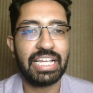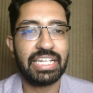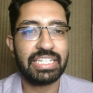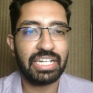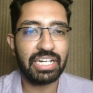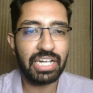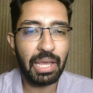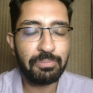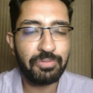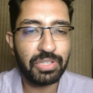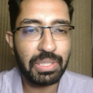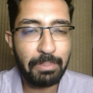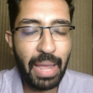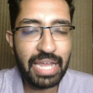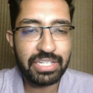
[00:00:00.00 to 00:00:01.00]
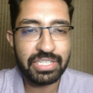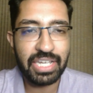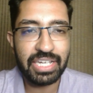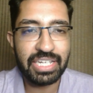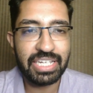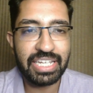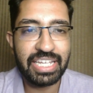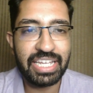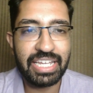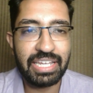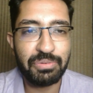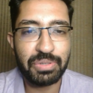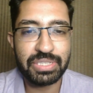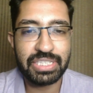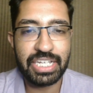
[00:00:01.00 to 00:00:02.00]
turn up for the match, and he
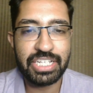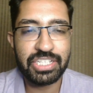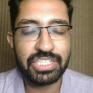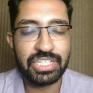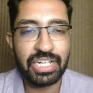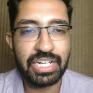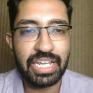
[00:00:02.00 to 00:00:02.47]
was injured,